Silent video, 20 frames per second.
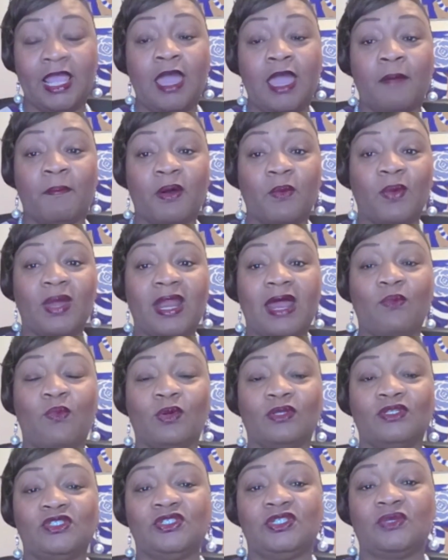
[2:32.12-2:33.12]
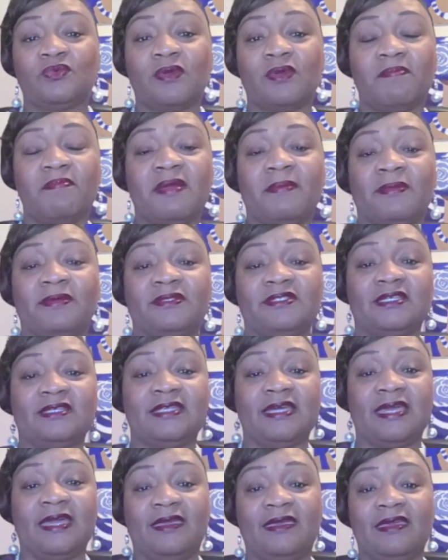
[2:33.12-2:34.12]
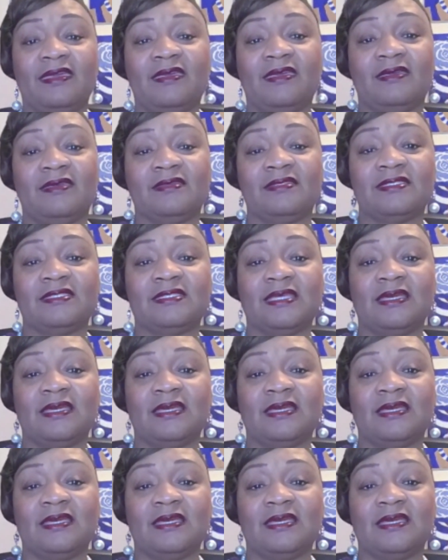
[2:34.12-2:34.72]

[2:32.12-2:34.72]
But what I want you to remember today is